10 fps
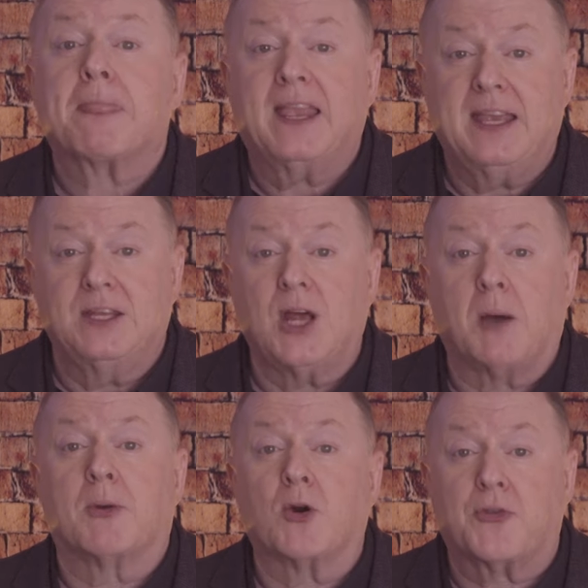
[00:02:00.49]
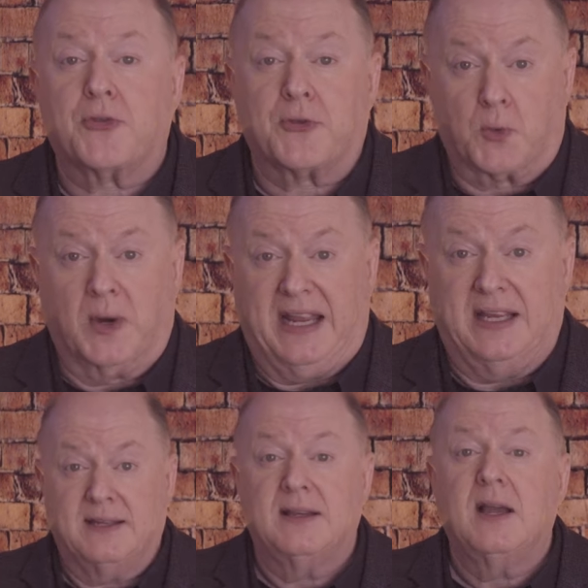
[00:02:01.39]
Key number
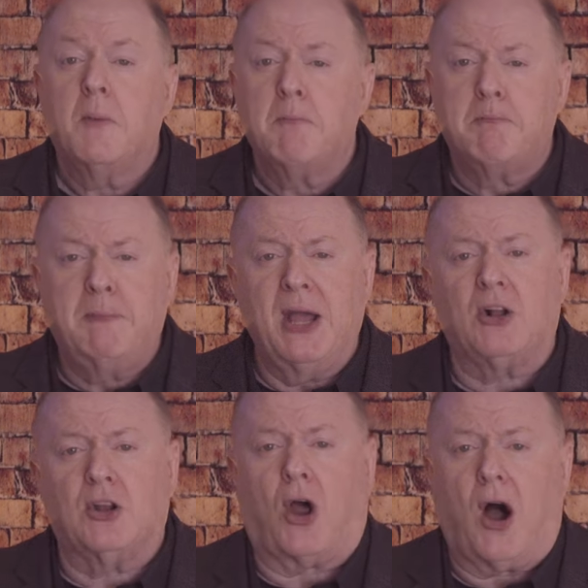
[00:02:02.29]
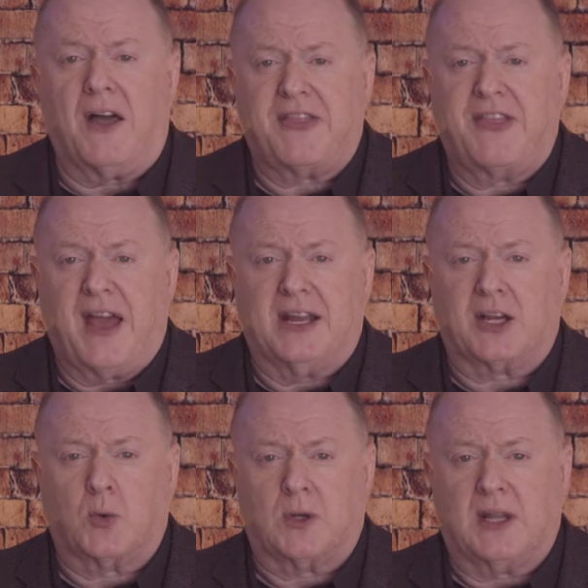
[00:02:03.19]
three build
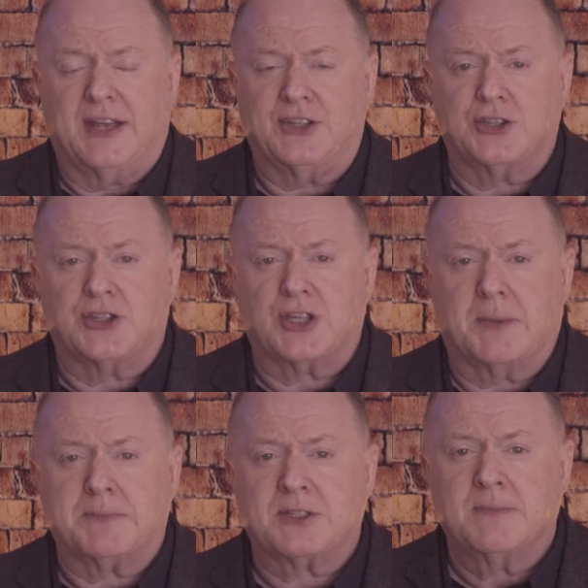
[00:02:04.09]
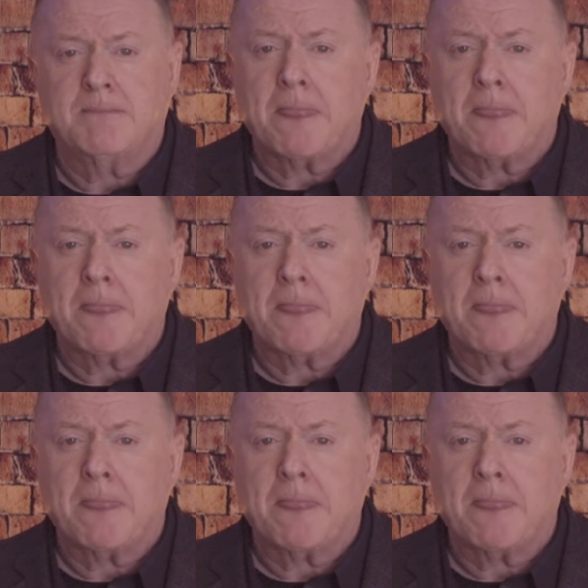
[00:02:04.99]
authentic relationships.